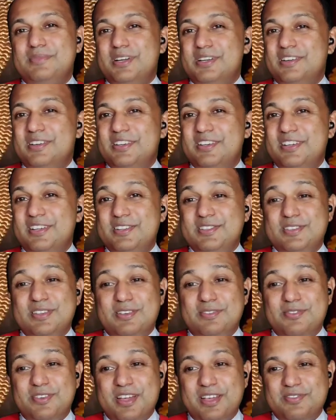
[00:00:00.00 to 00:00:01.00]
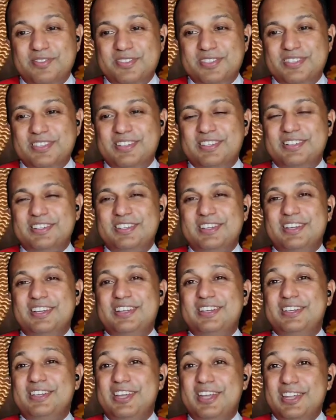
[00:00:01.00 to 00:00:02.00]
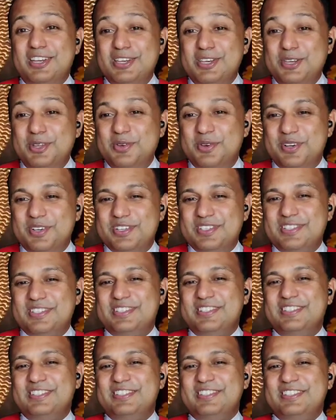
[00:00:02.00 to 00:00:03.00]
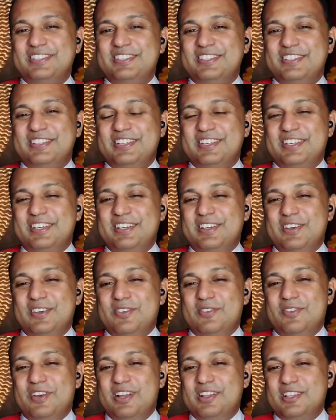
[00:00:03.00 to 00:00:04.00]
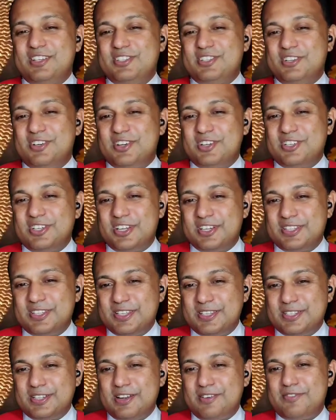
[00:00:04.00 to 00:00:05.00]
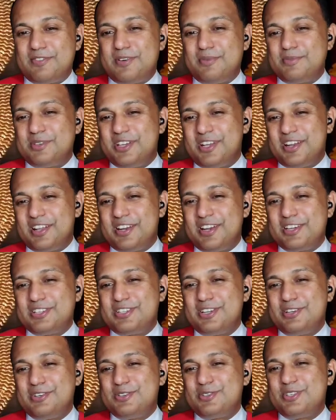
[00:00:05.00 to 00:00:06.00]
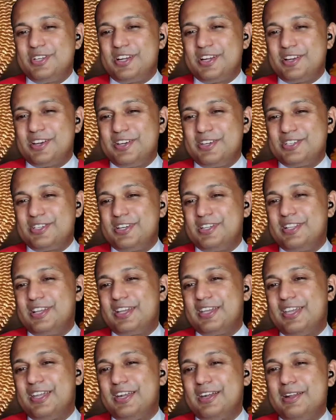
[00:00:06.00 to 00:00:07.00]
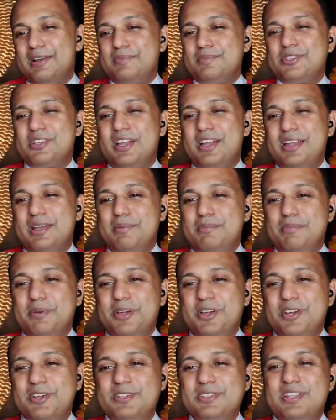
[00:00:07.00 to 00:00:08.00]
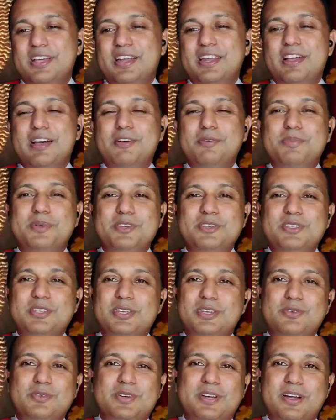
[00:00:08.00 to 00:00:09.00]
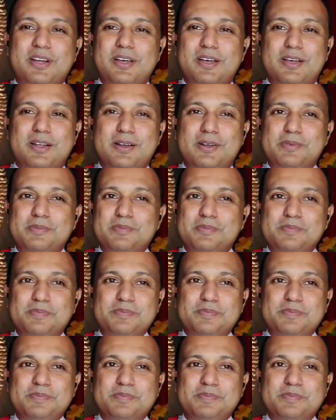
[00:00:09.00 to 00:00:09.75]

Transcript: But it survives, it endures. While the church existed from generation to generation, the kingdoms and empires that have persecuted her